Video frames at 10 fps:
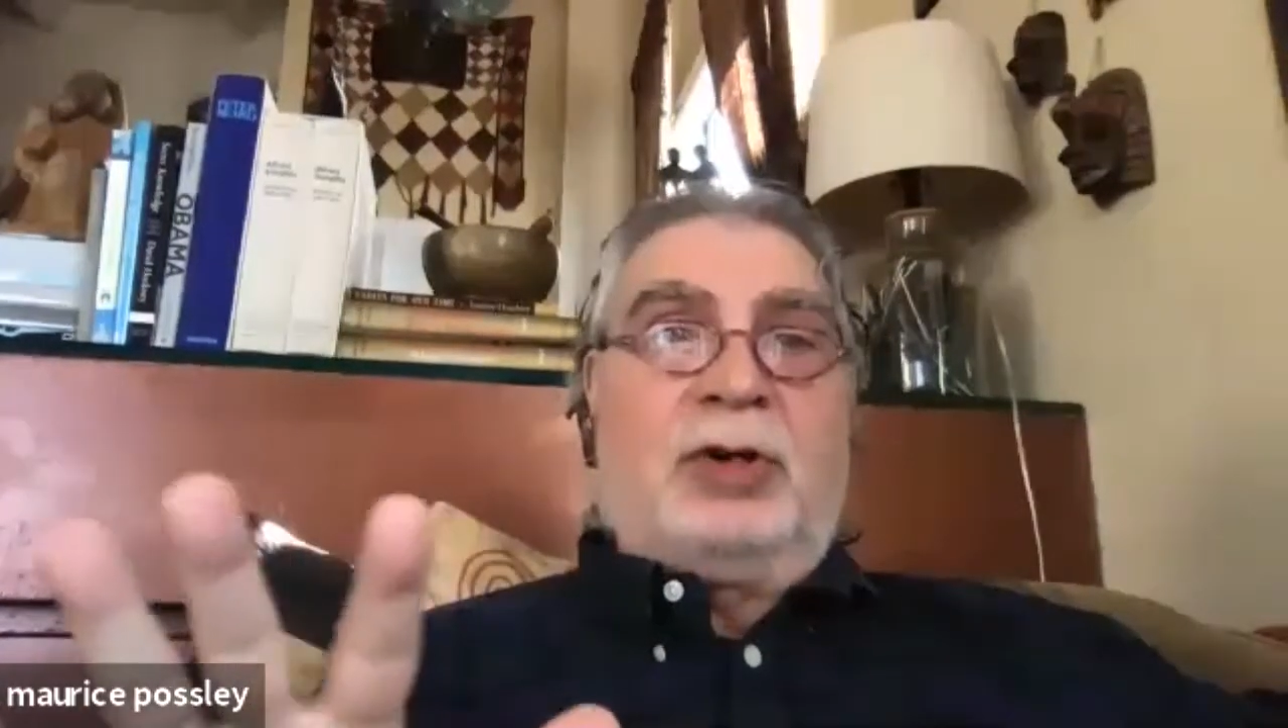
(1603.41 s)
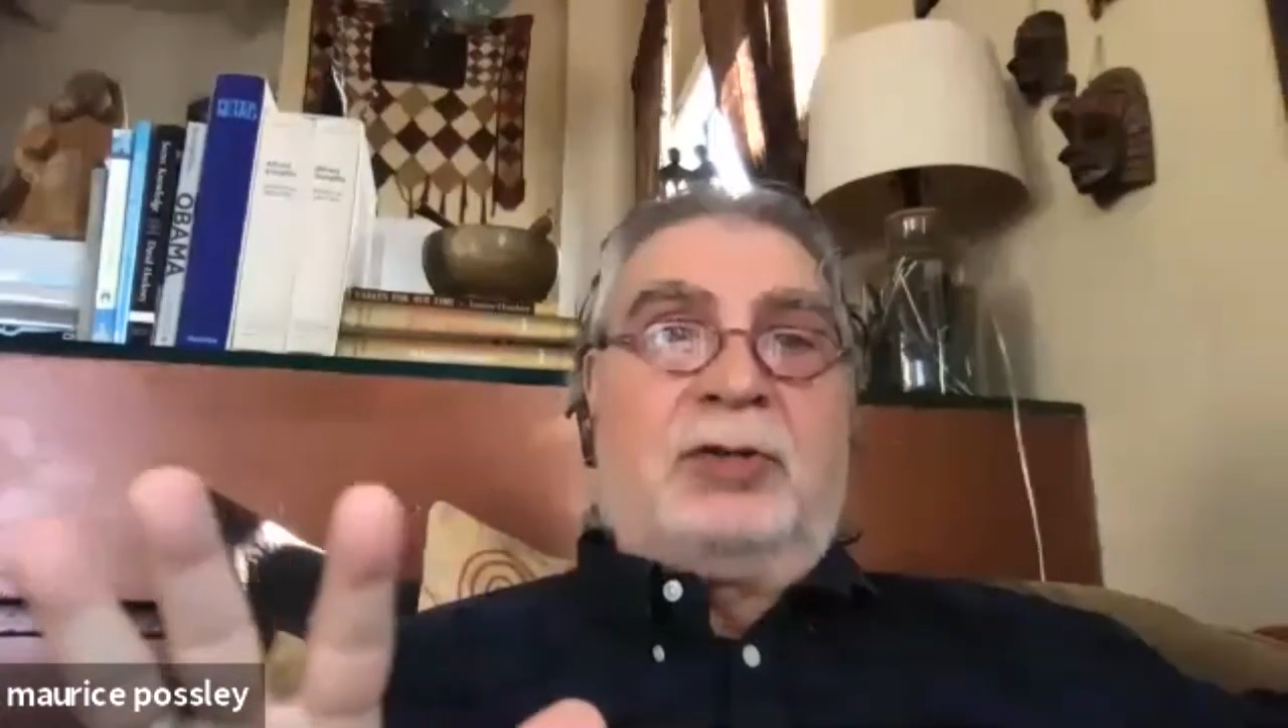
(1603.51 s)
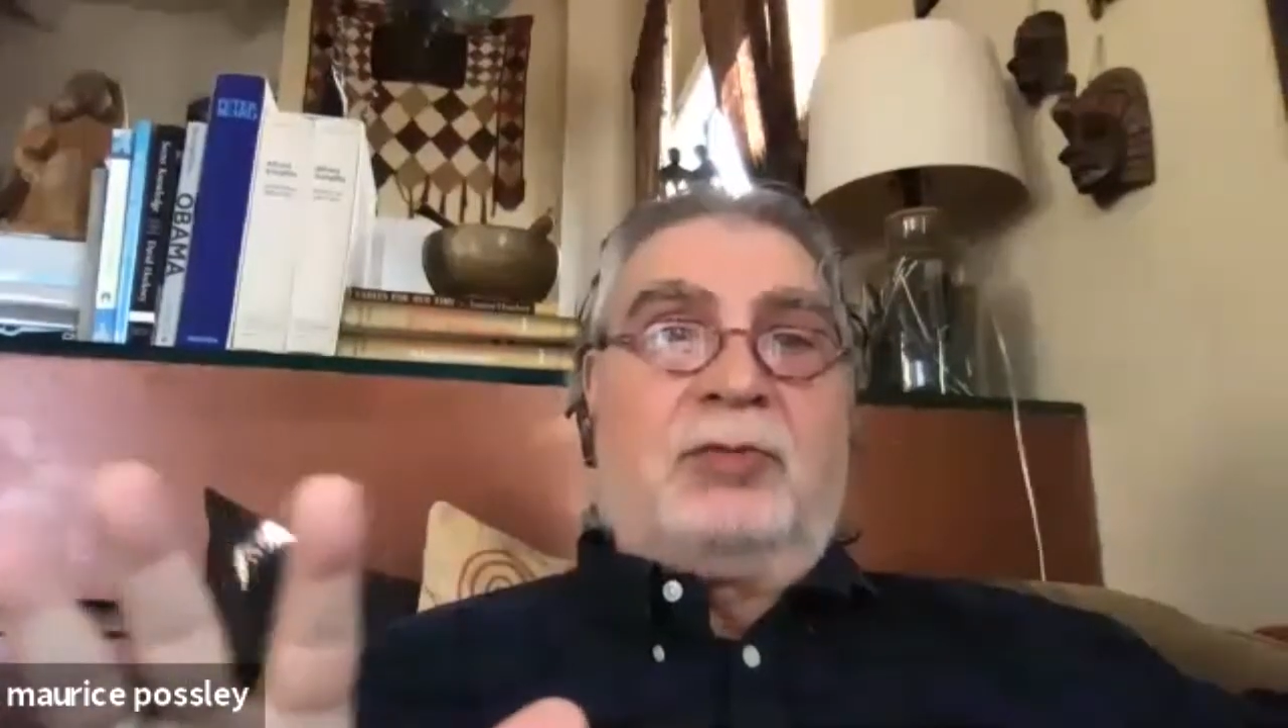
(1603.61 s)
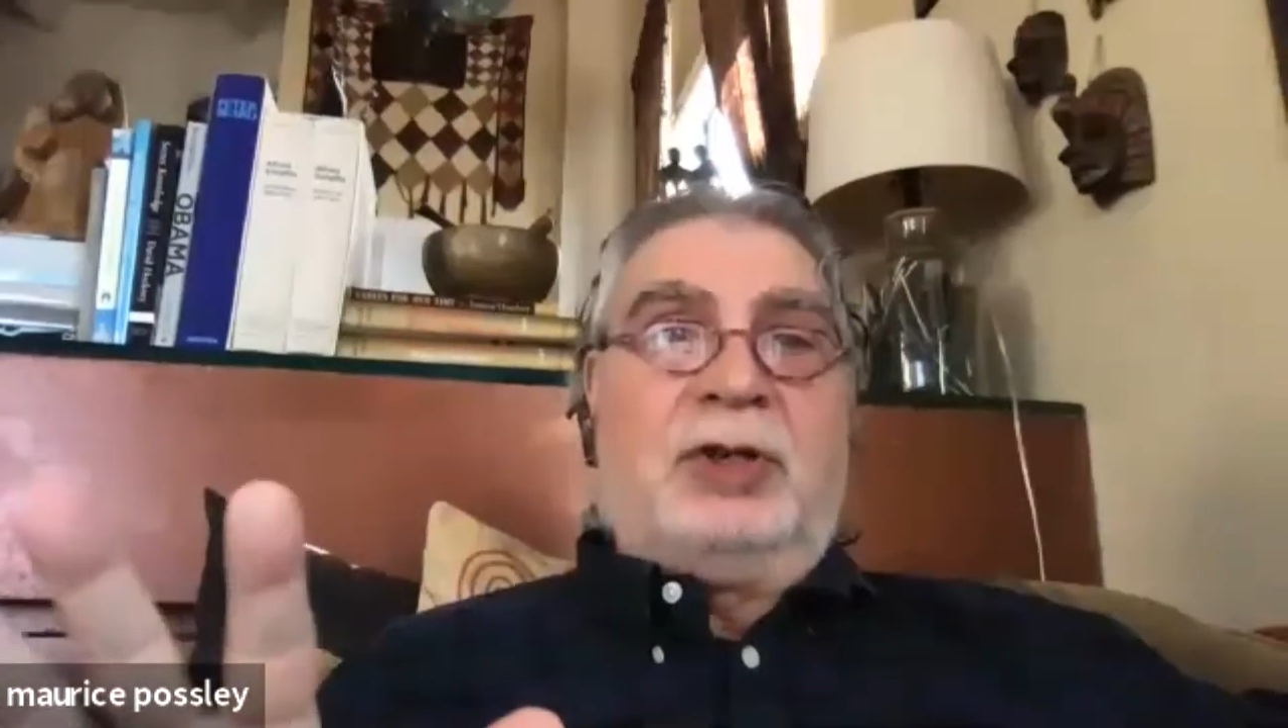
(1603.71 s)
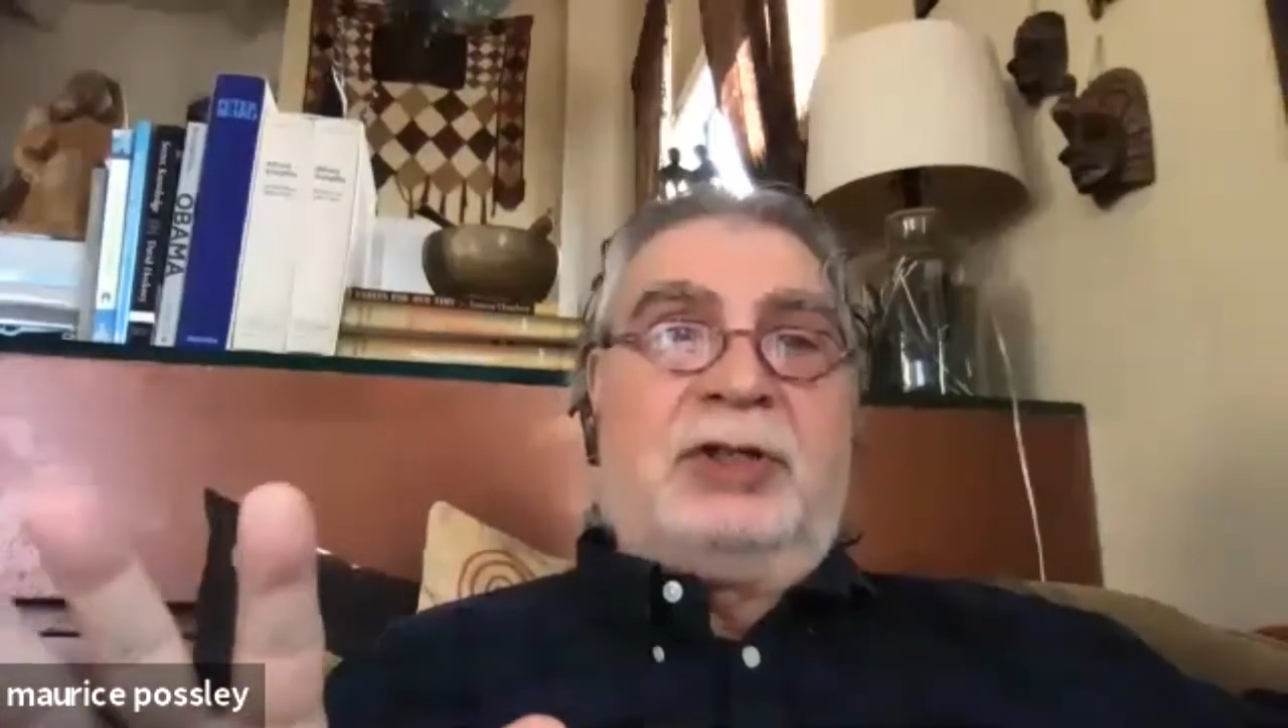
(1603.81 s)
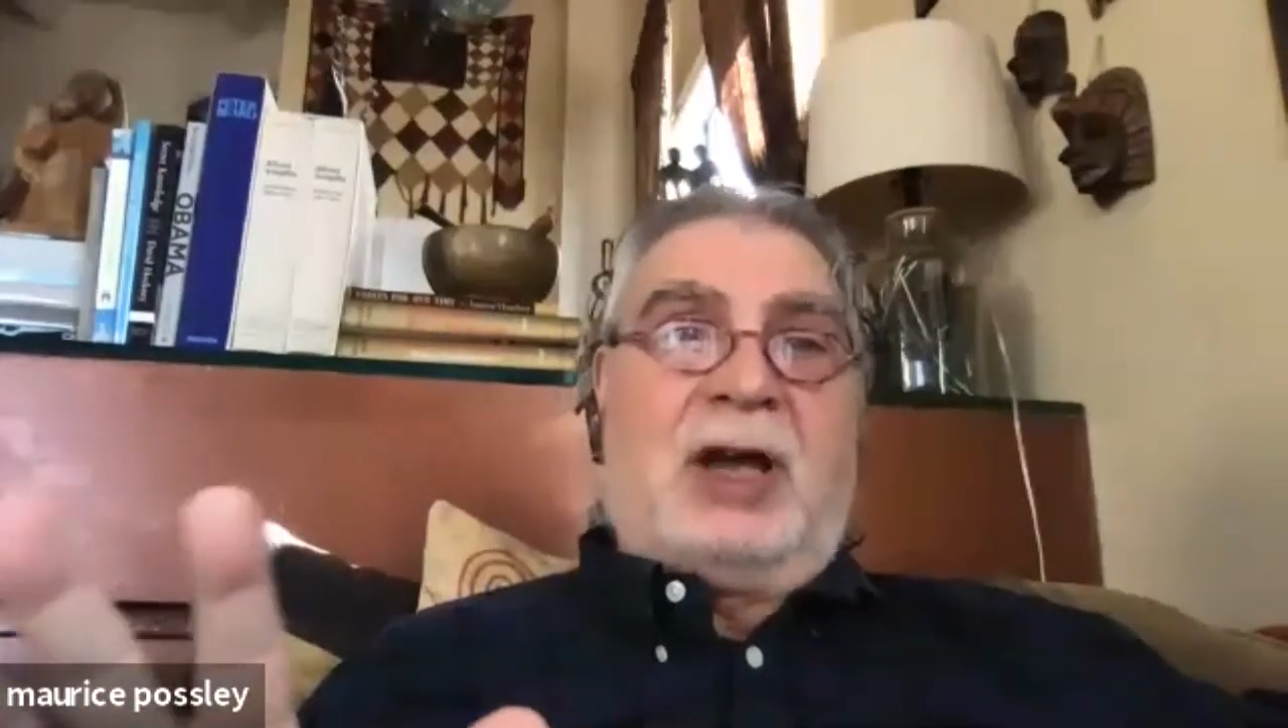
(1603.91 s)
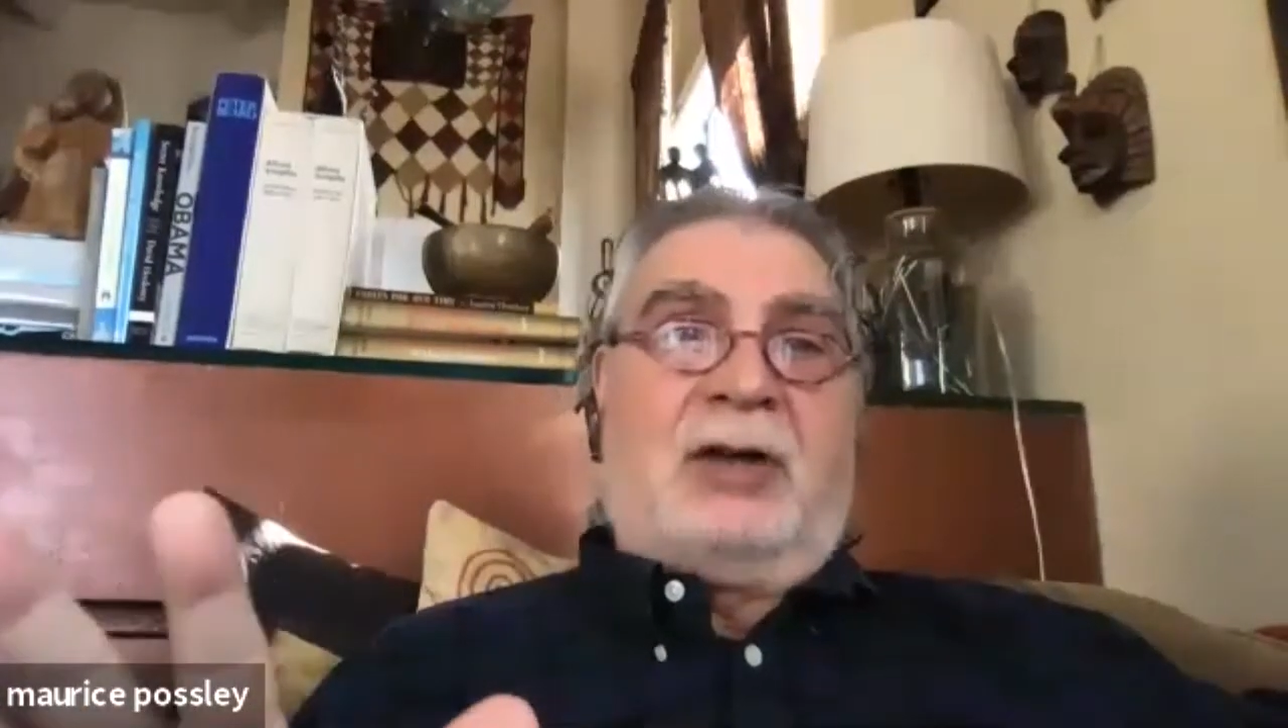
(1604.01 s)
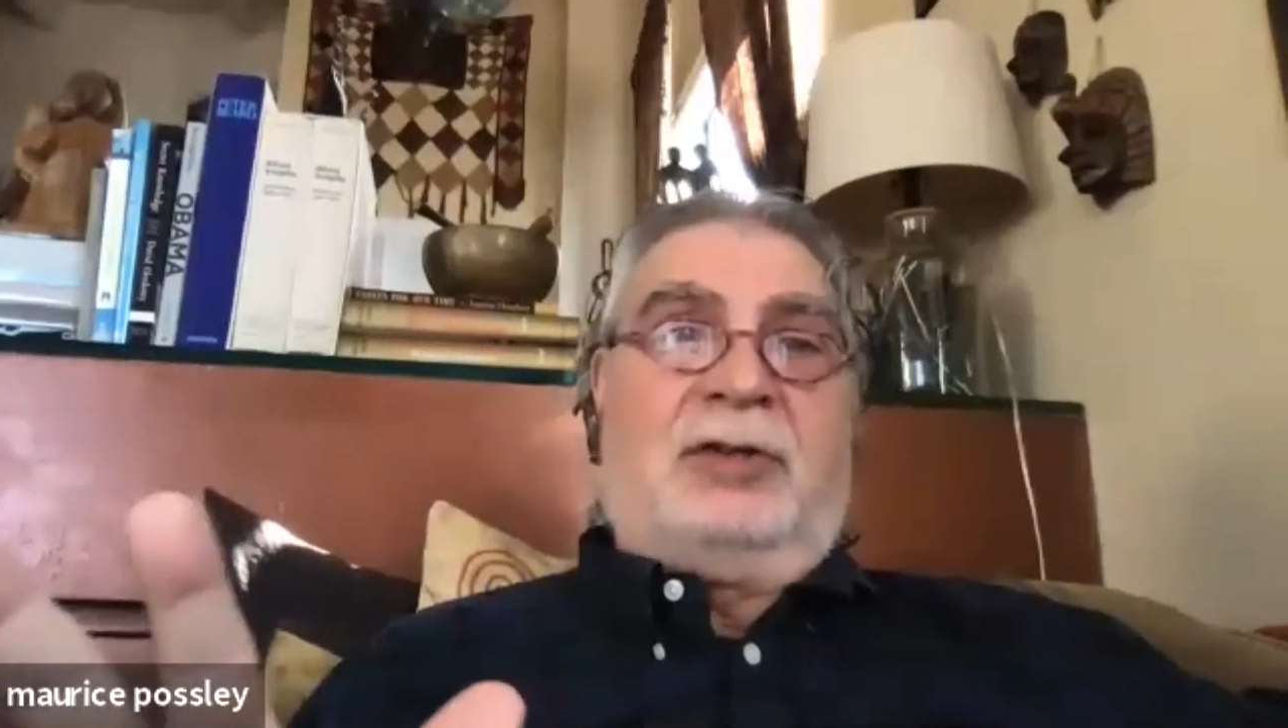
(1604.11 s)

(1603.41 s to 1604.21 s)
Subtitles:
to reach out